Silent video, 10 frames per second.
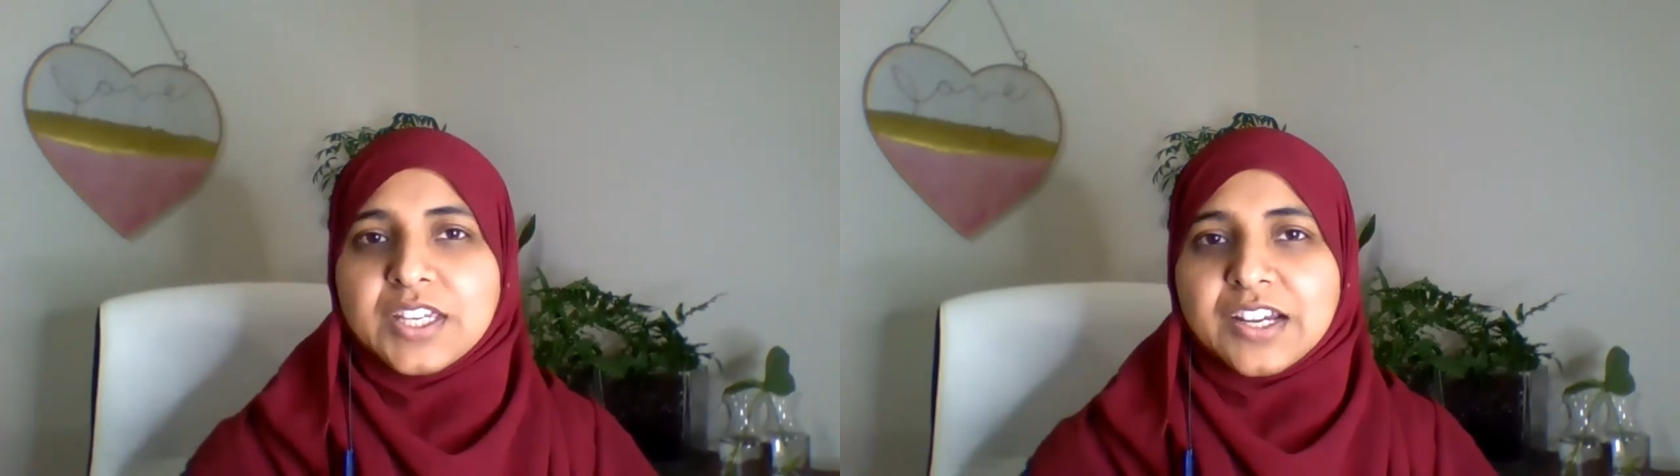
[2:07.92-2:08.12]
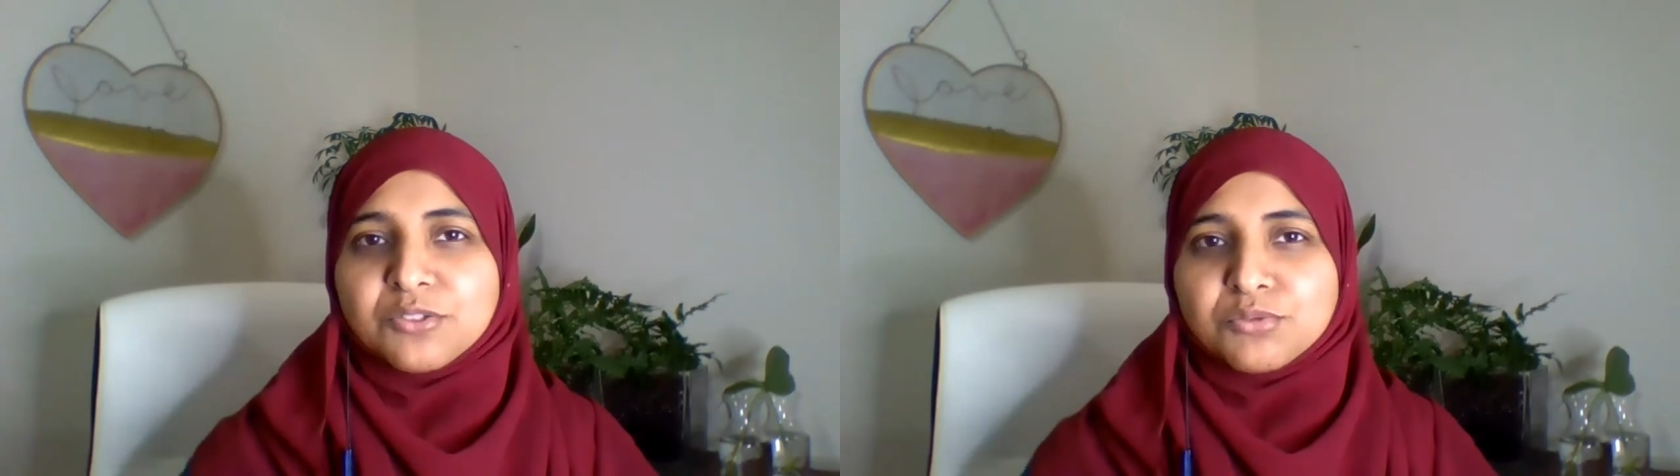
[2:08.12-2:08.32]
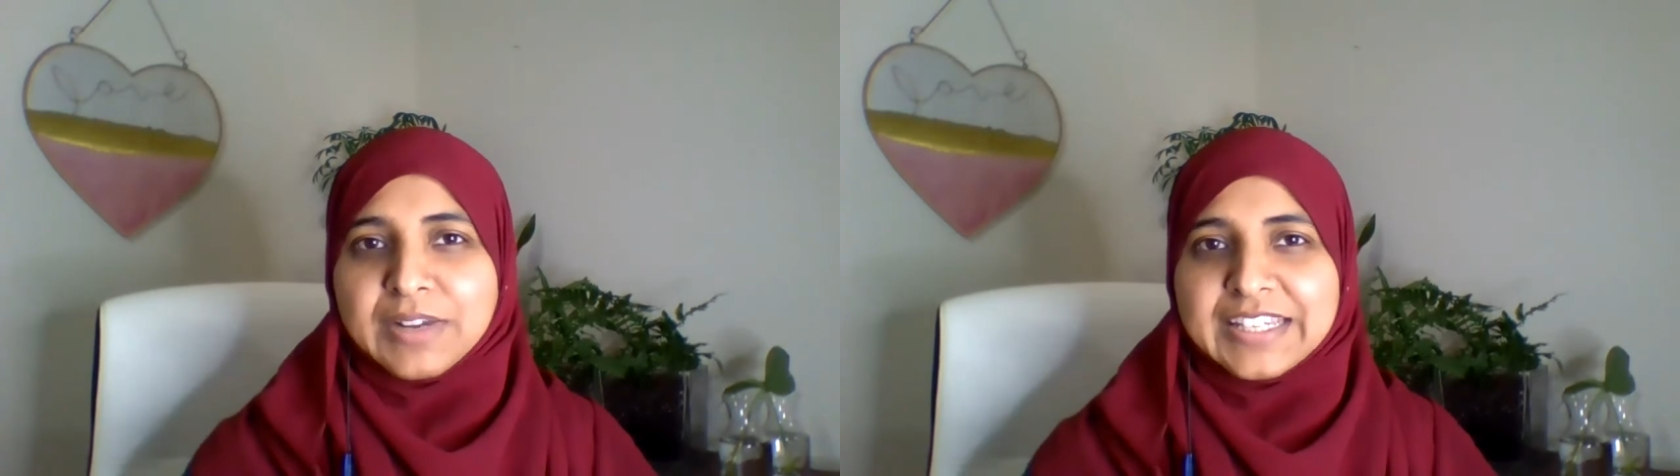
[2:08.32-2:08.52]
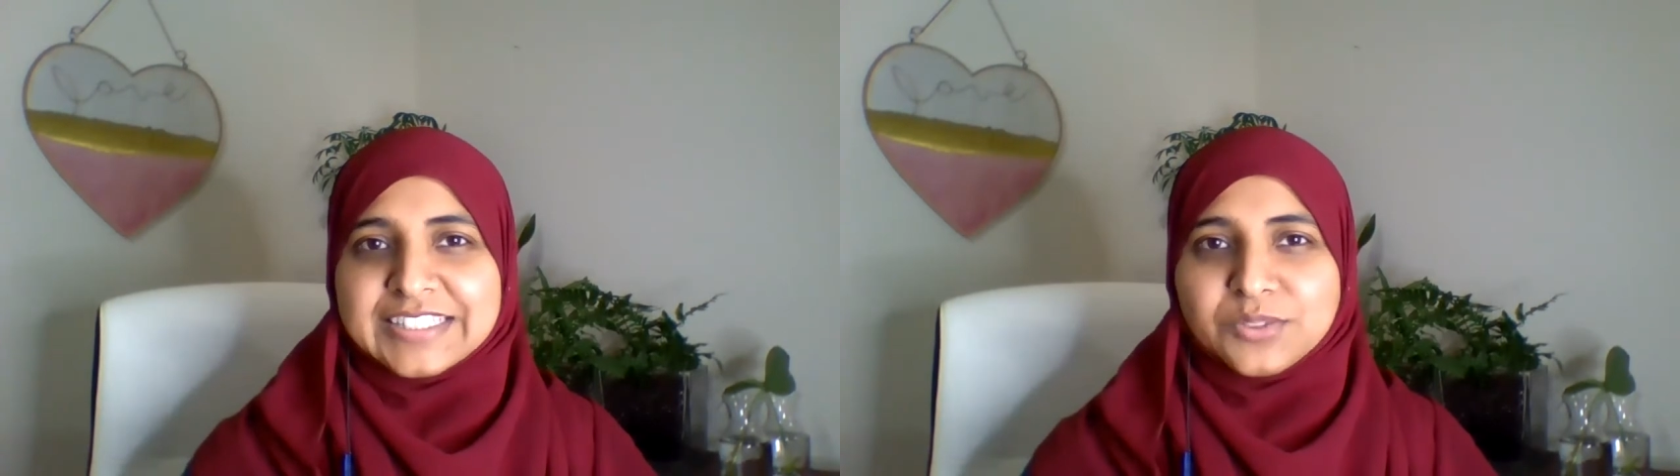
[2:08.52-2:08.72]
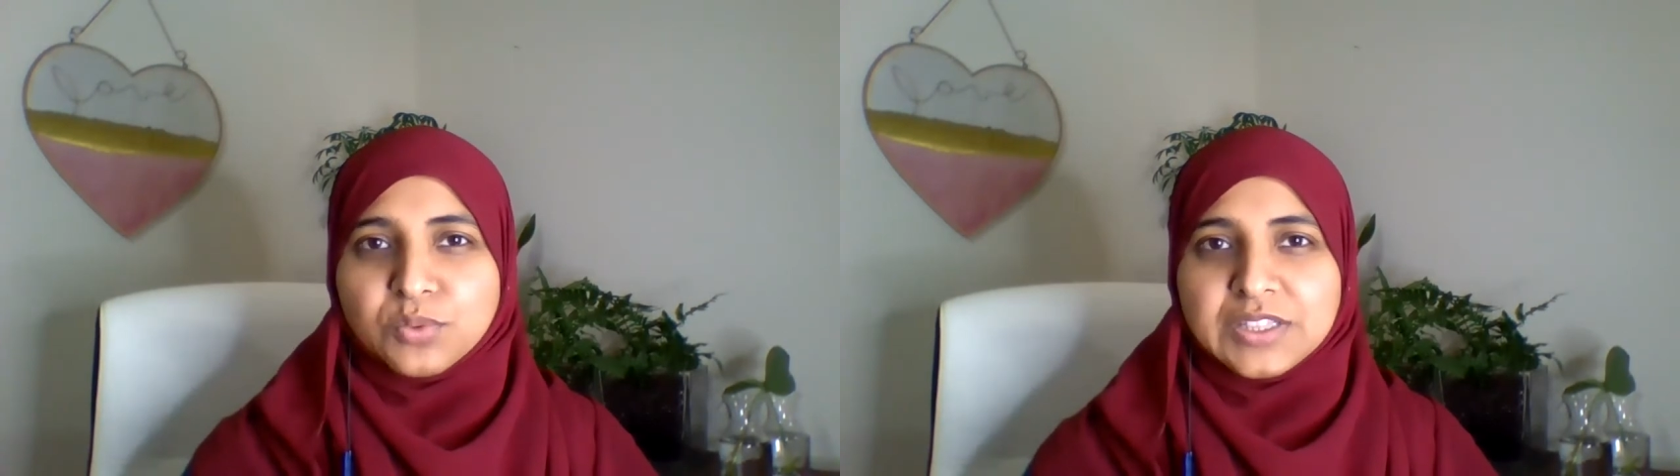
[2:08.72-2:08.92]
are
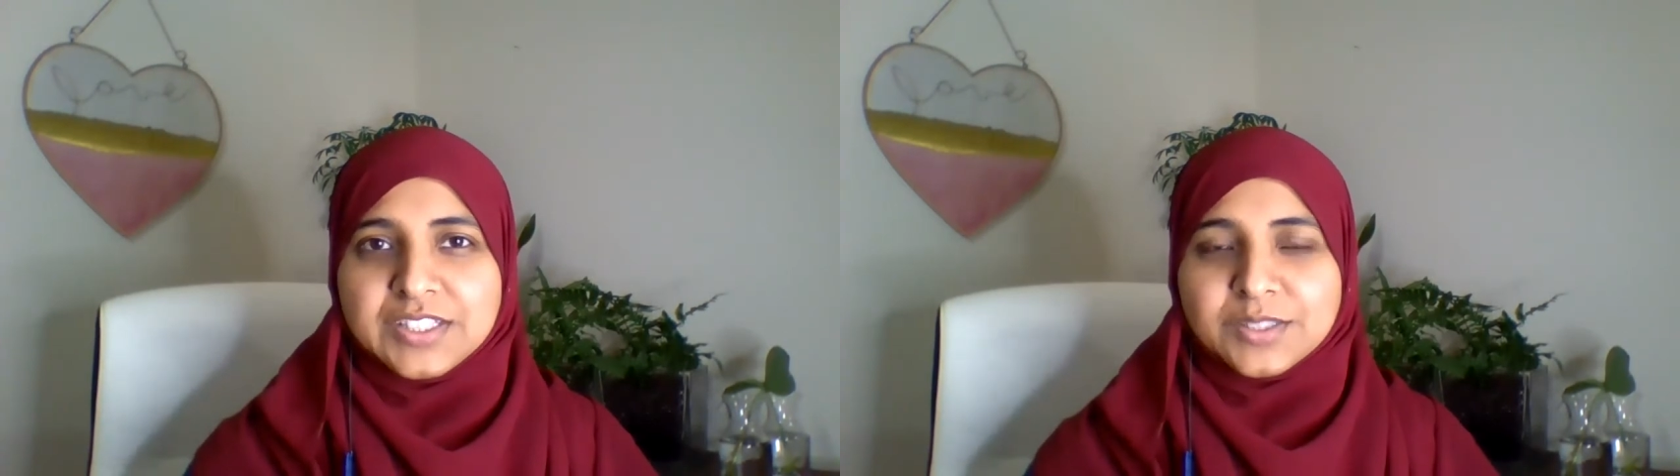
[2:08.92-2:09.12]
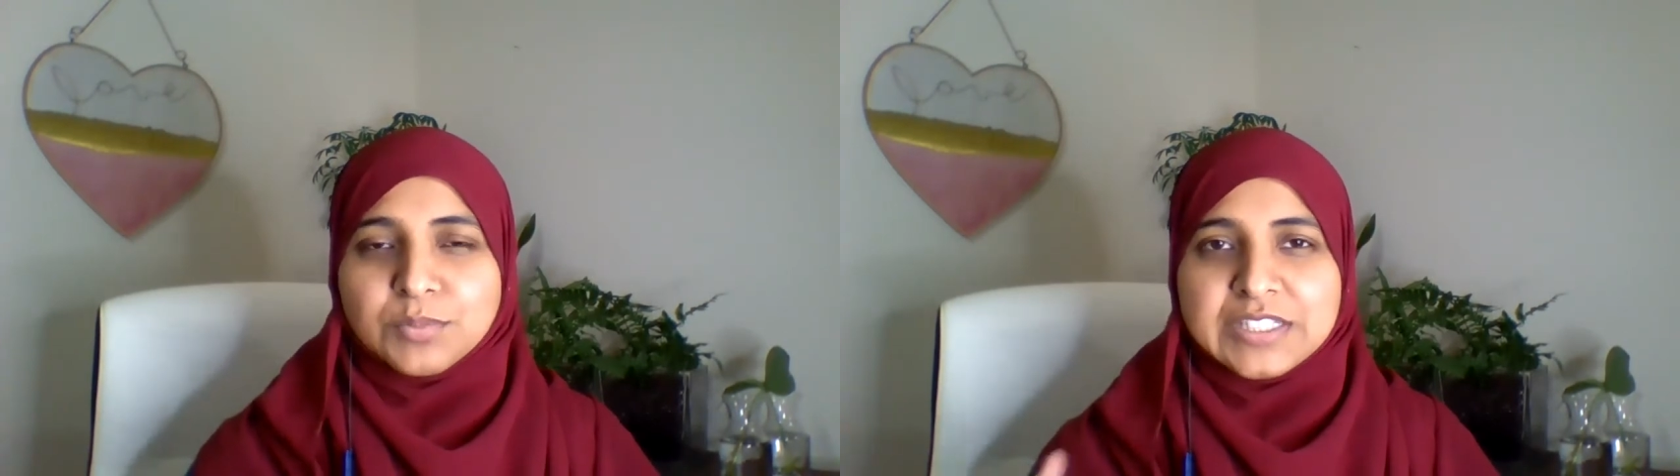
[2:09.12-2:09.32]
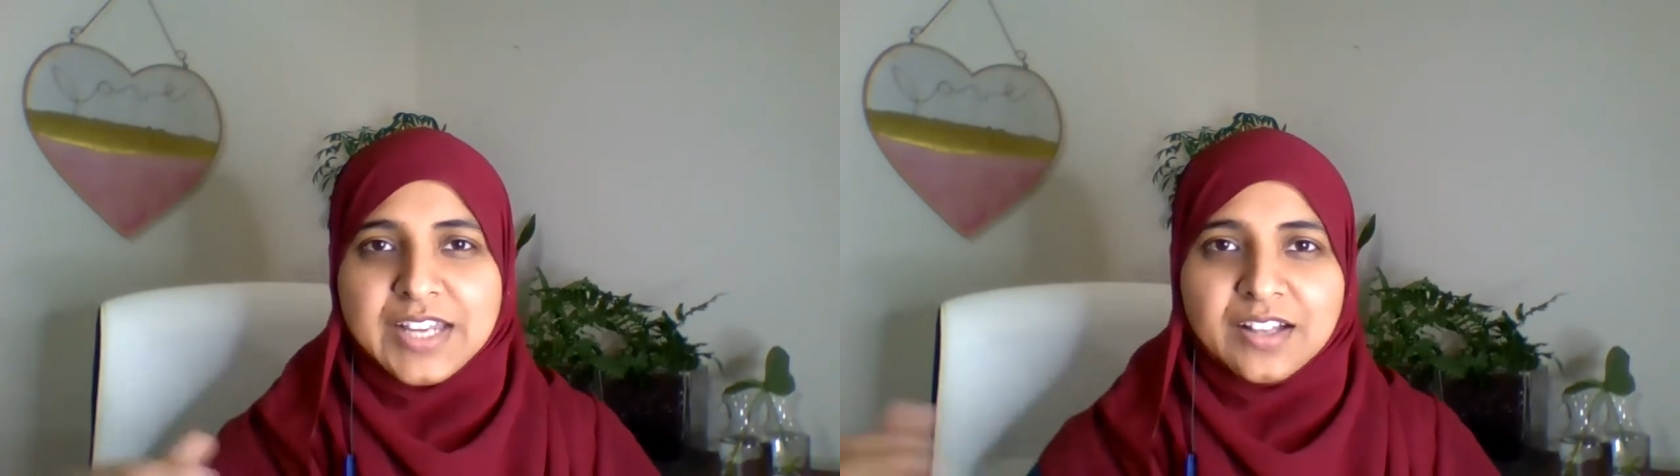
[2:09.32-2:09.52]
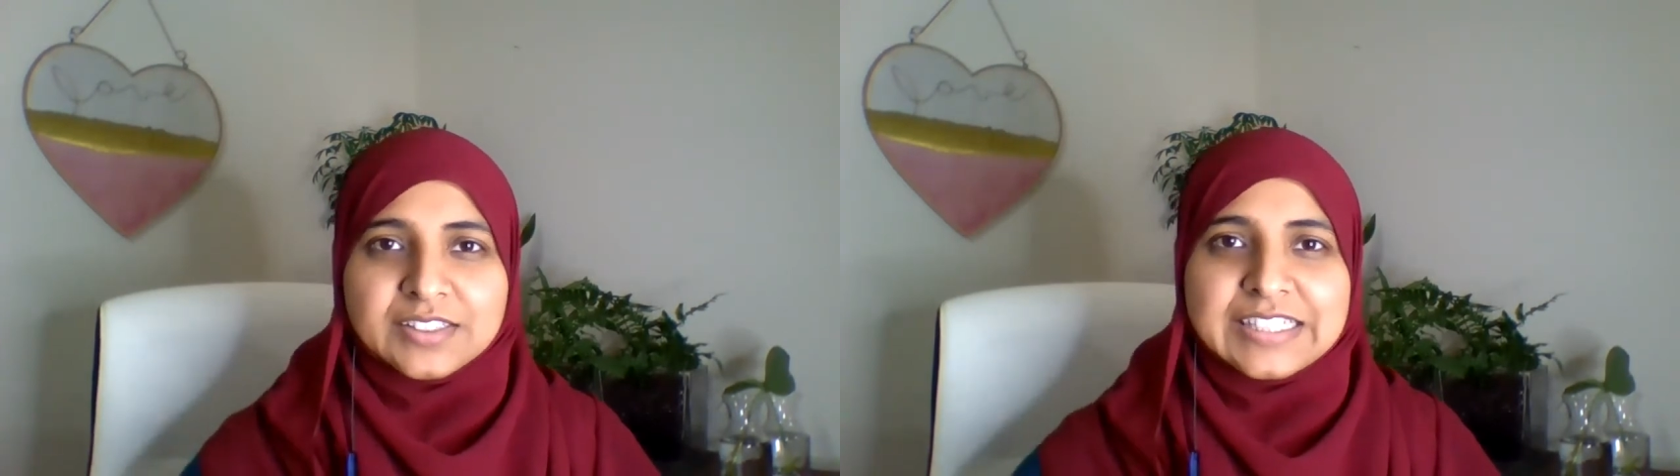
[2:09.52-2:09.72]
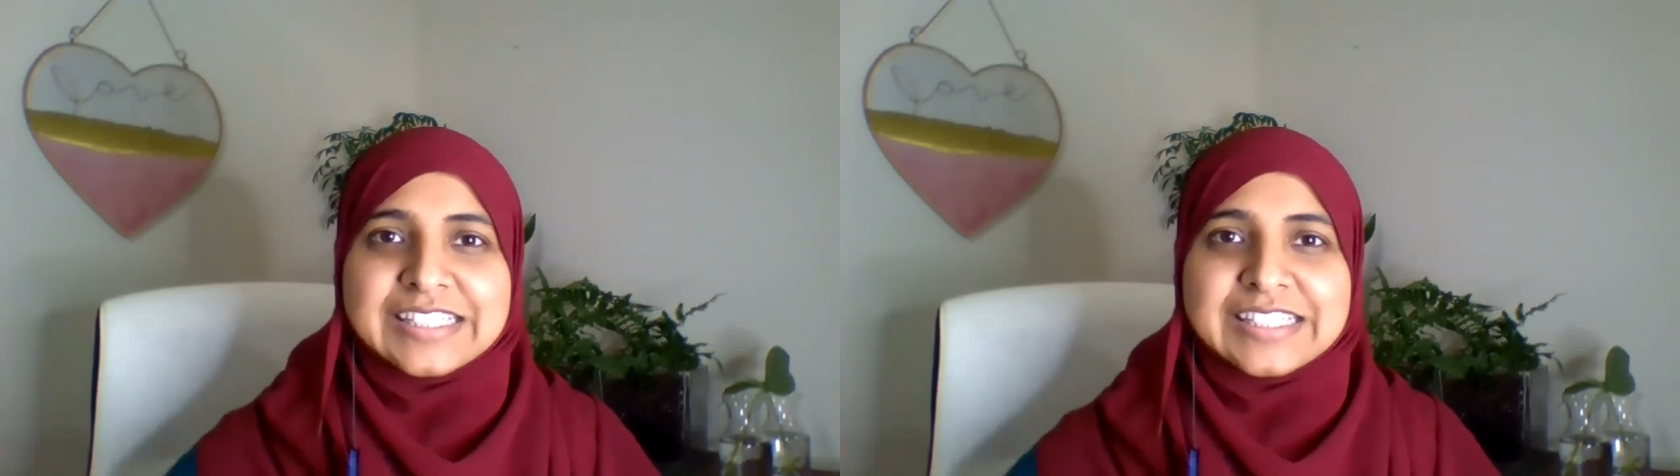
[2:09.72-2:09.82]
raised with this mentality,